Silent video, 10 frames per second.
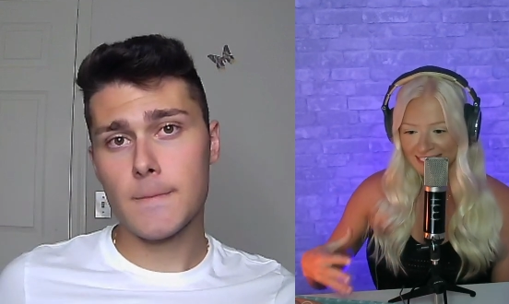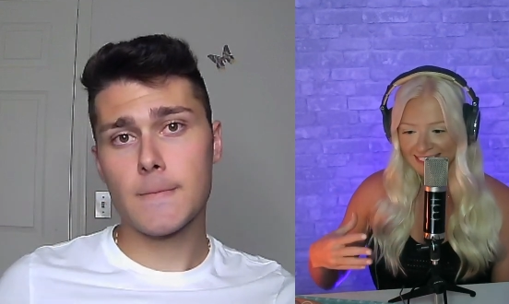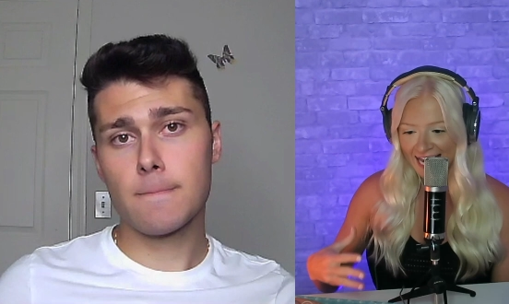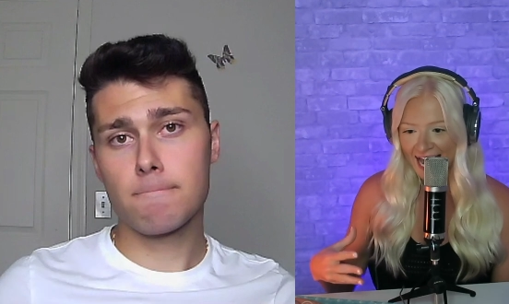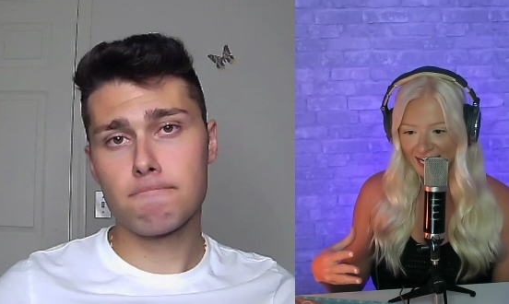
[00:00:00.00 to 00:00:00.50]

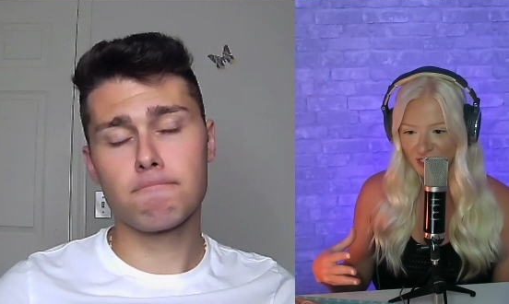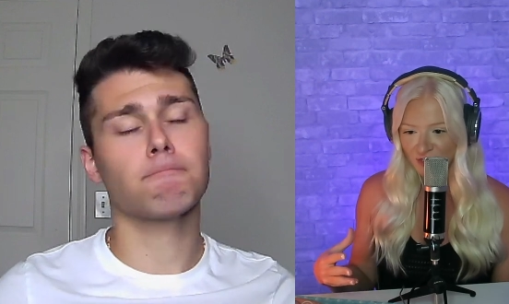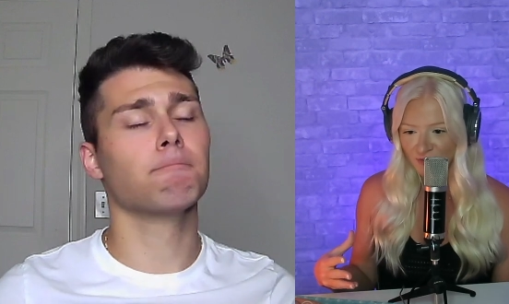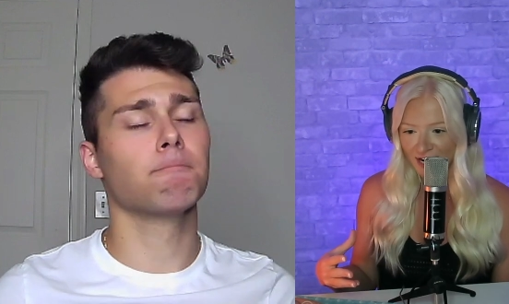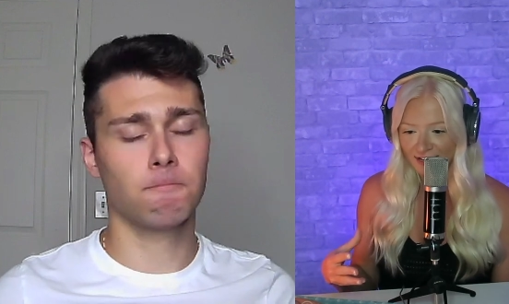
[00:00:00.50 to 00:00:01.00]
Speaker 1: into
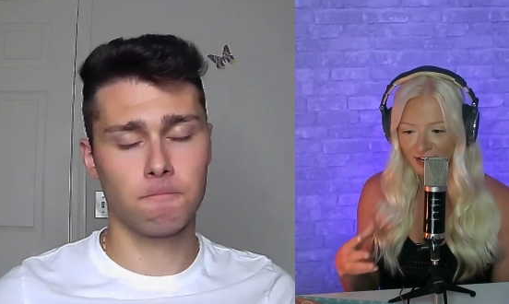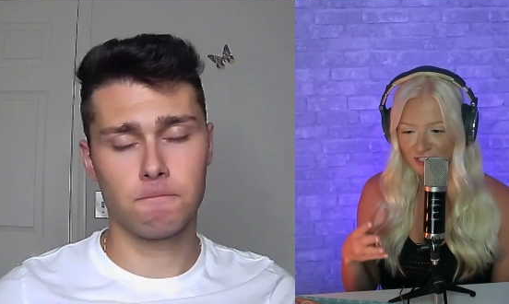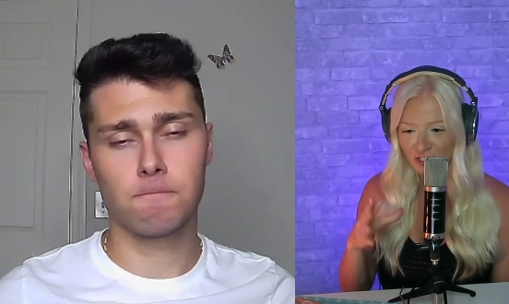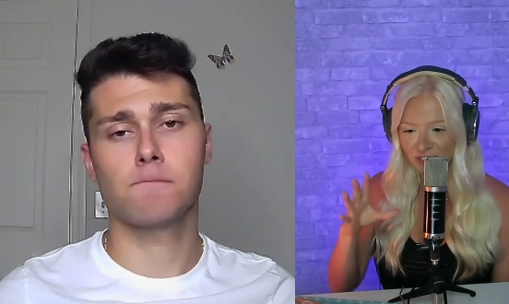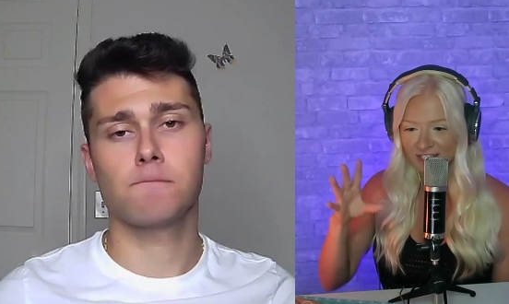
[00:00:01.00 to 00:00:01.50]
action, right?
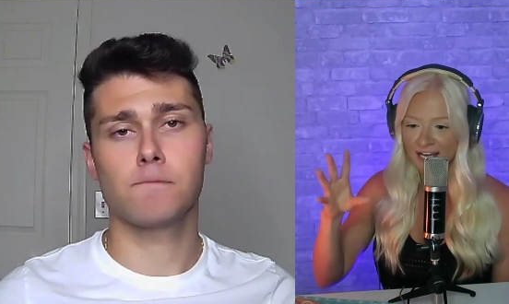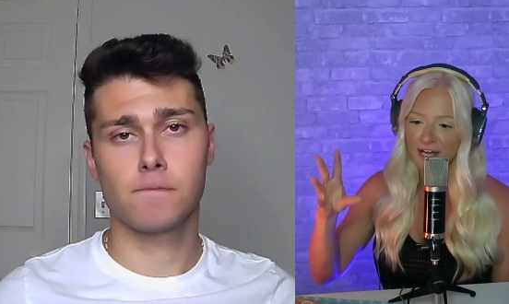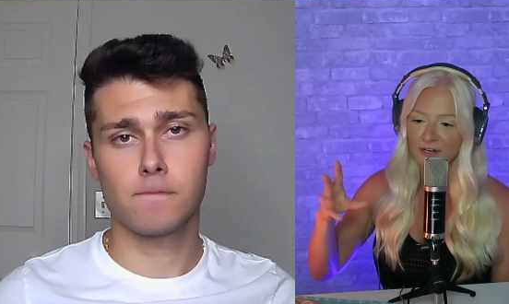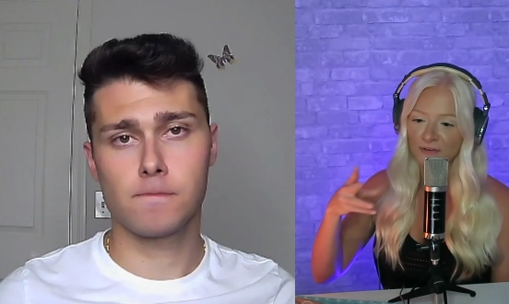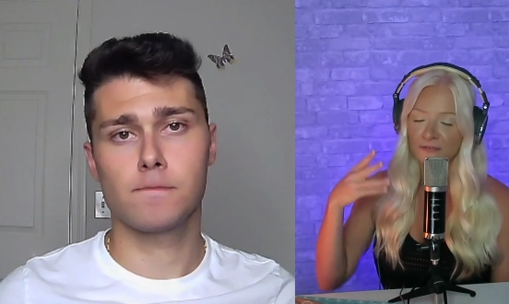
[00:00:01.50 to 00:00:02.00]
Not just
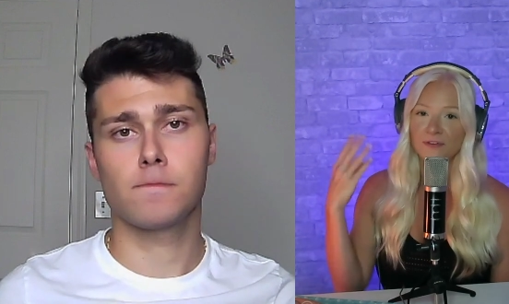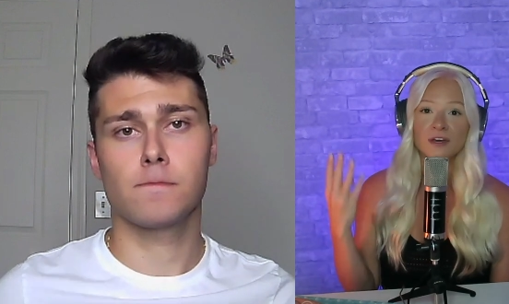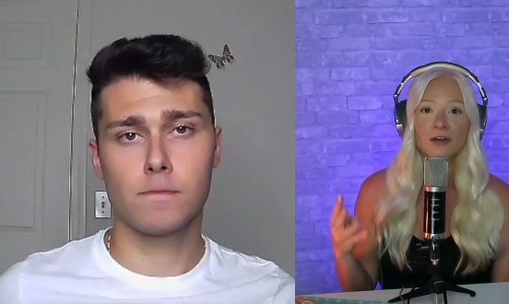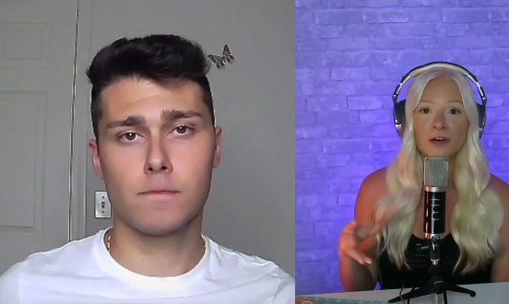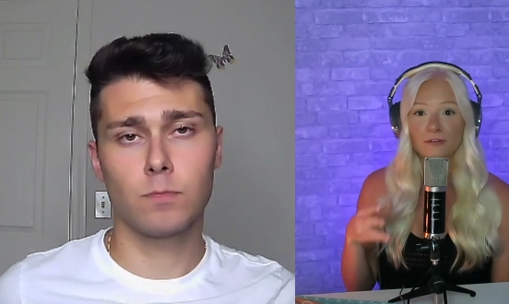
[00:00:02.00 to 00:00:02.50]
kind of
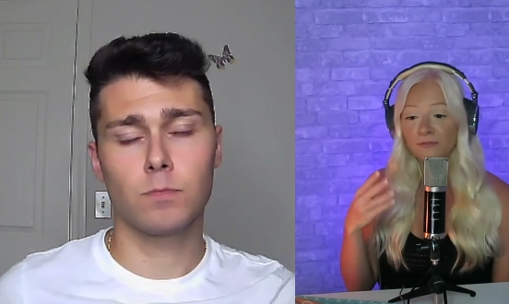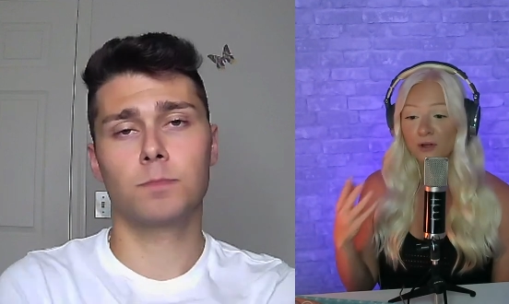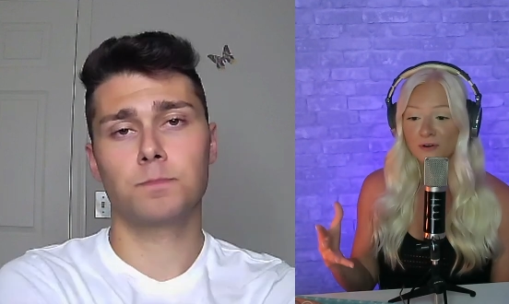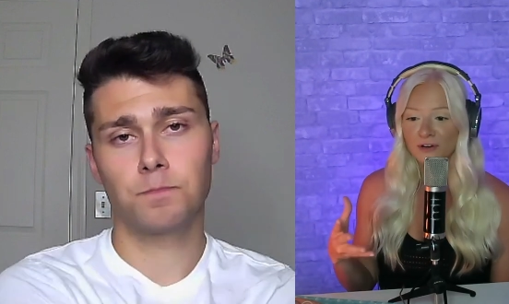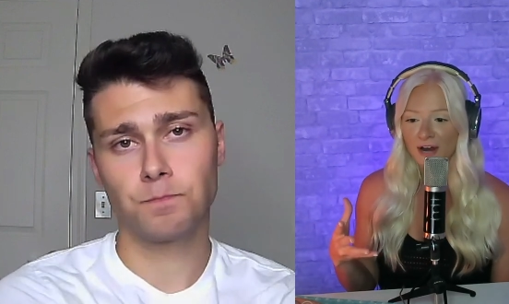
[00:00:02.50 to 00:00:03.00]

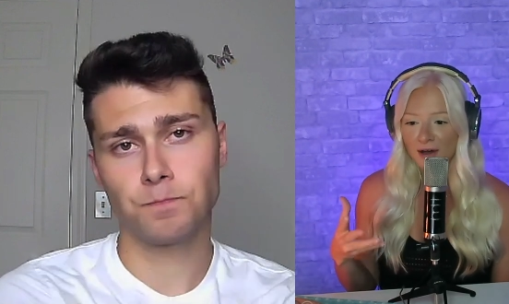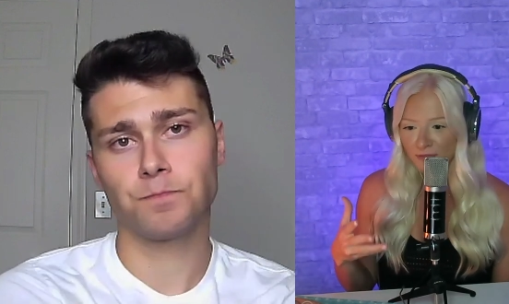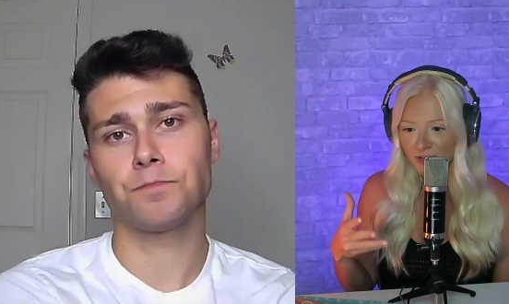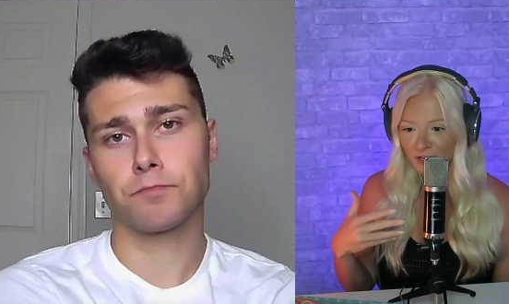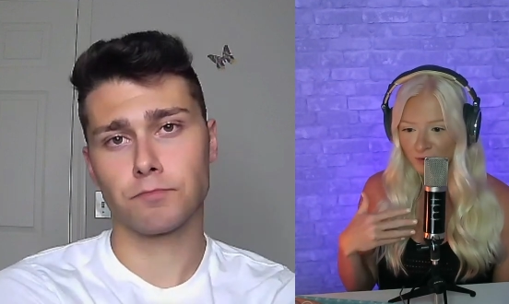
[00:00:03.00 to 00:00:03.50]
floating
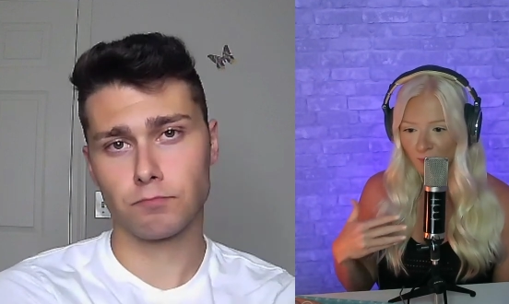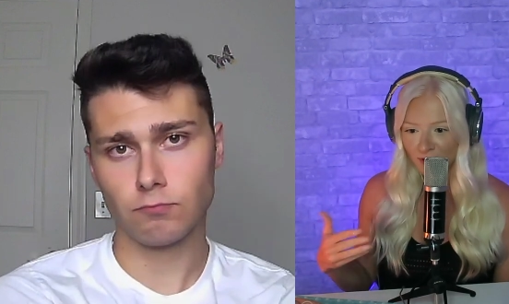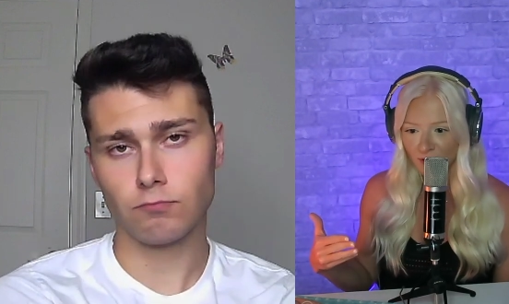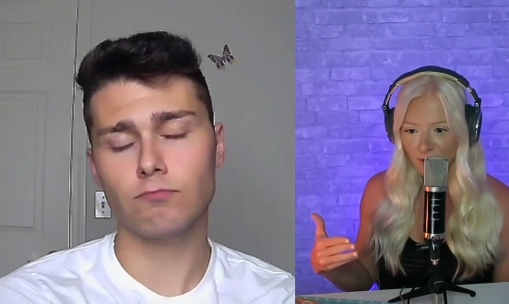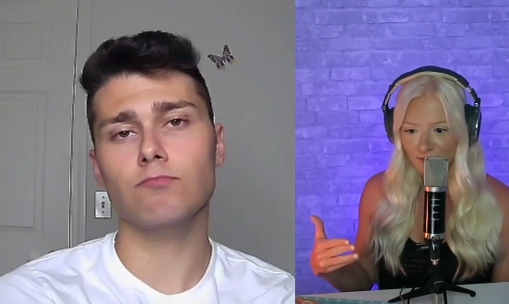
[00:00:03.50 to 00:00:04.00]
around thinking you
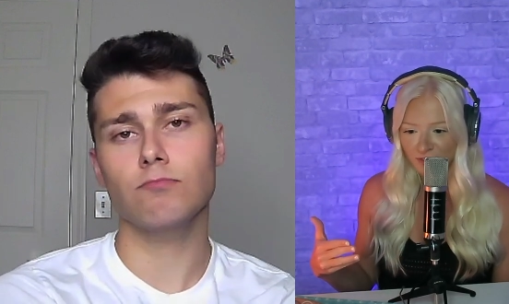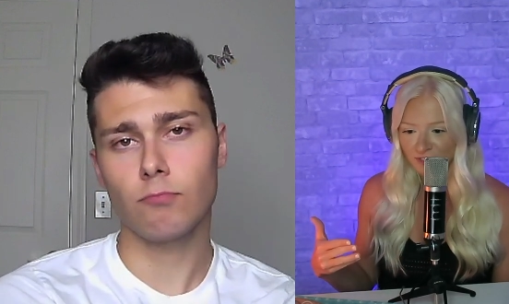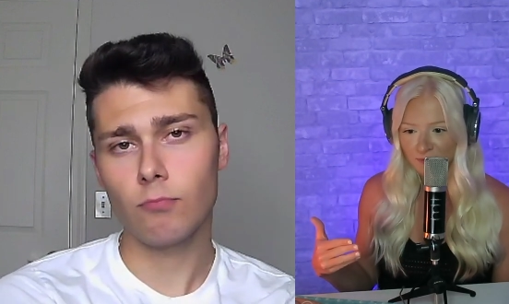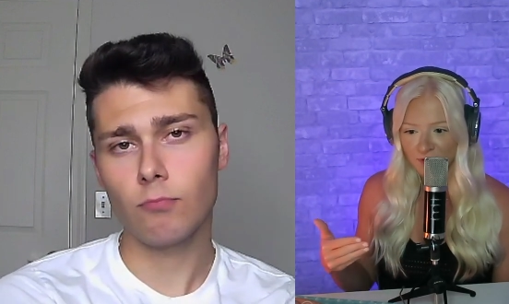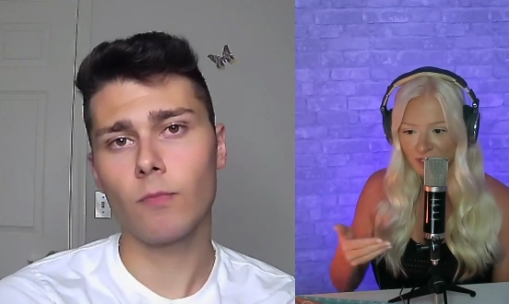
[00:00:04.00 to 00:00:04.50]
want to go after
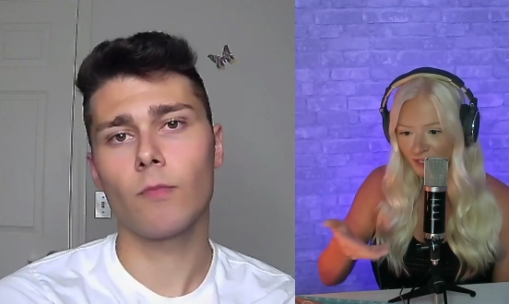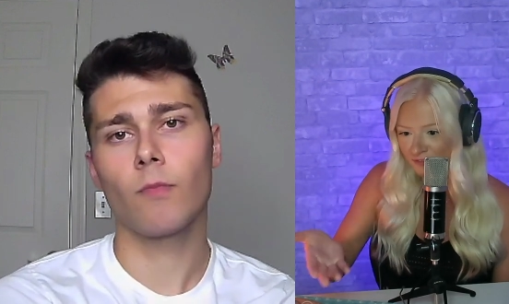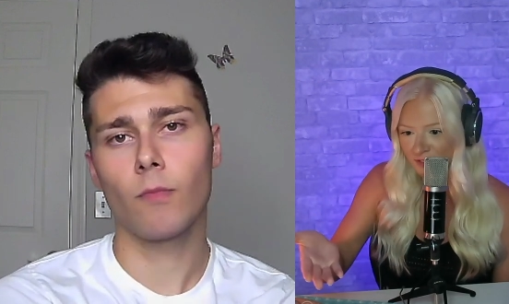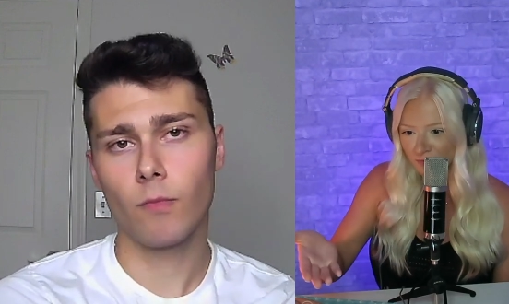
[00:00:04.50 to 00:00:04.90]
something. Like if